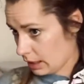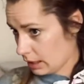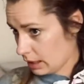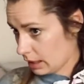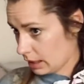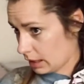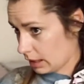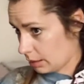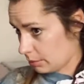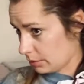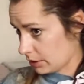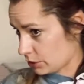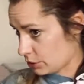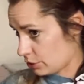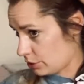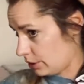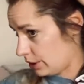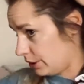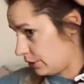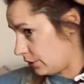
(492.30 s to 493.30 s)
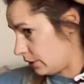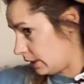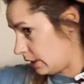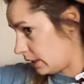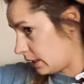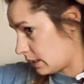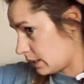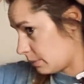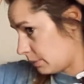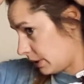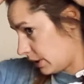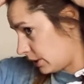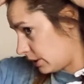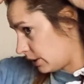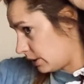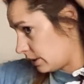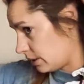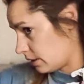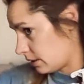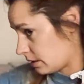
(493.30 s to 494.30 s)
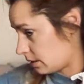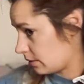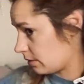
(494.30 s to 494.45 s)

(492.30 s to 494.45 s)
I'm literally doing this because